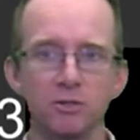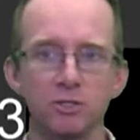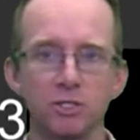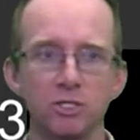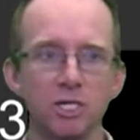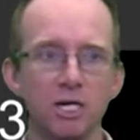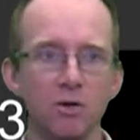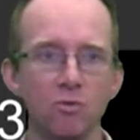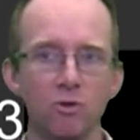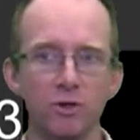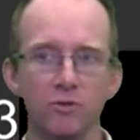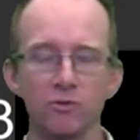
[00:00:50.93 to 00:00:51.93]
I'll just
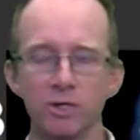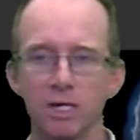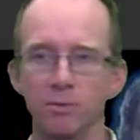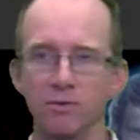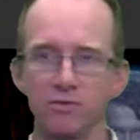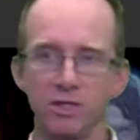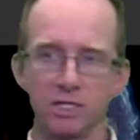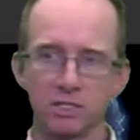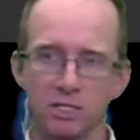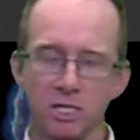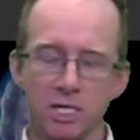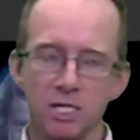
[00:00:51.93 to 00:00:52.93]
walk you through a couple of
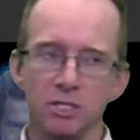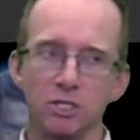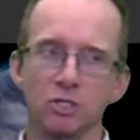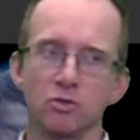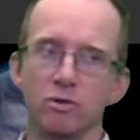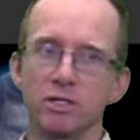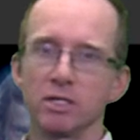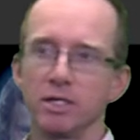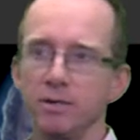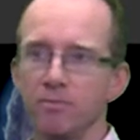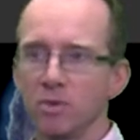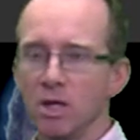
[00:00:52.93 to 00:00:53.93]
things just
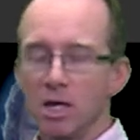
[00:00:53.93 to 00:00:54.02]
quickly.